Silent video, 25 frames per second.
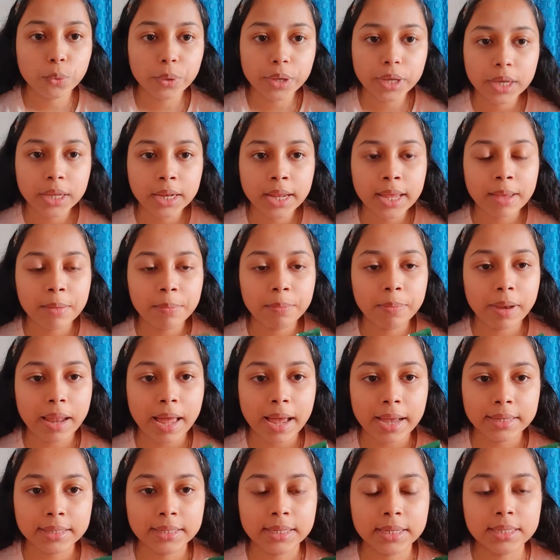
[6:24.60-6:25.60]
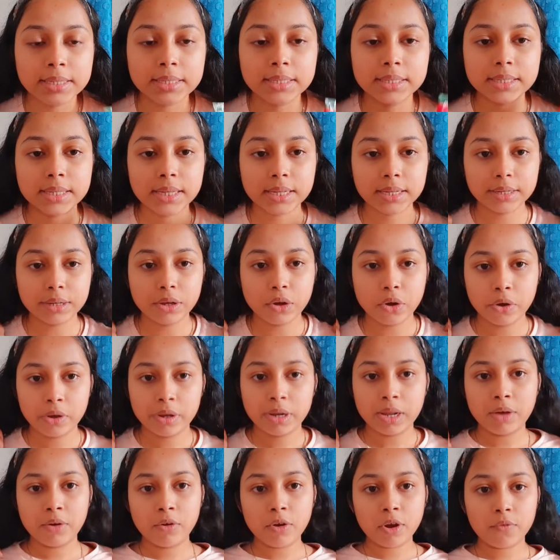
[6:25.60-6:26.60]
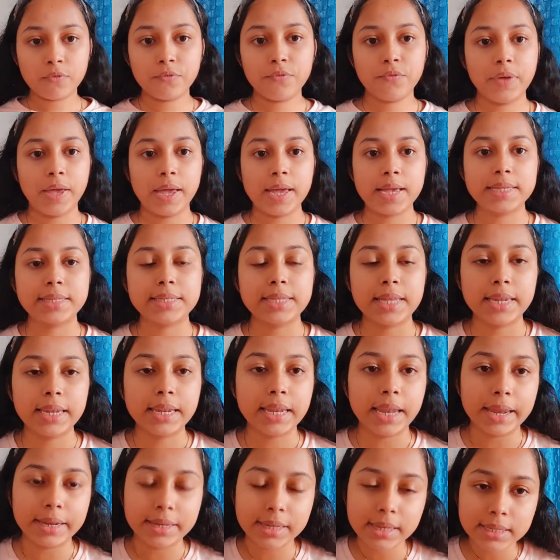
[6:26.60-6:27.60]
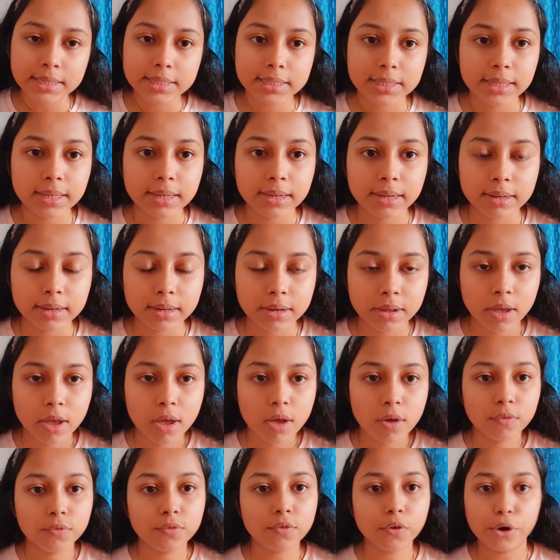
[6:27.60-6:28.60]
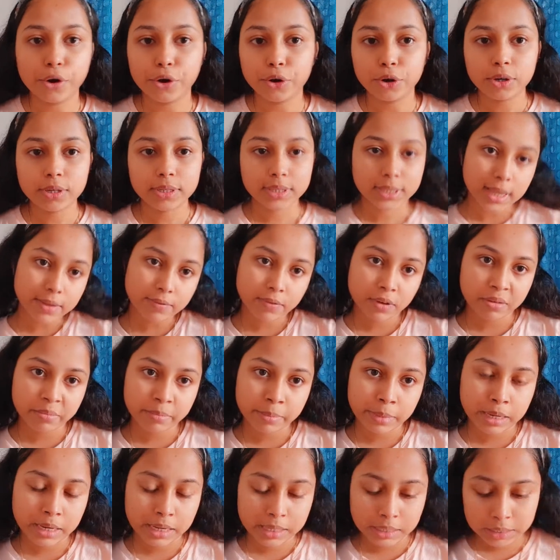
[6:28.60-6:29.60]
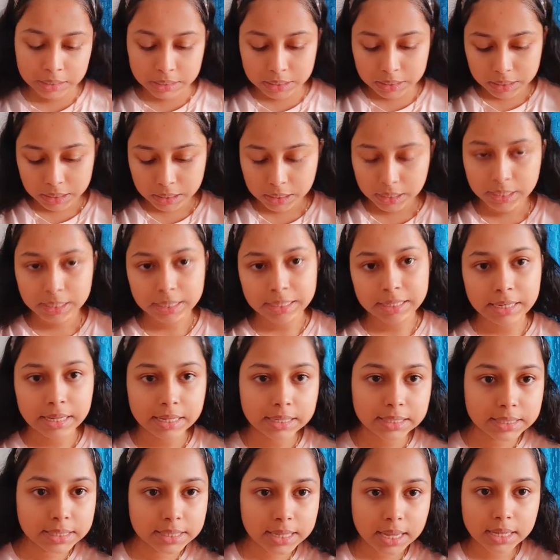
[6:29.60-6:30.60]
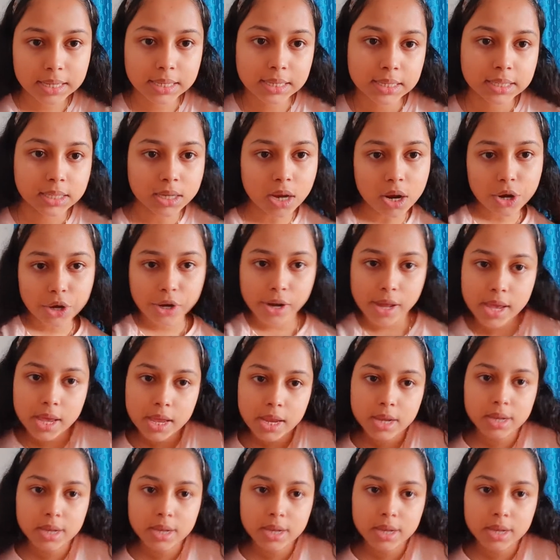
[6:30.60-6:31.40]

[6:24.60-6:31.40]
we're gonna apply this on our face and let it sit for 7 minutes. Let's get started.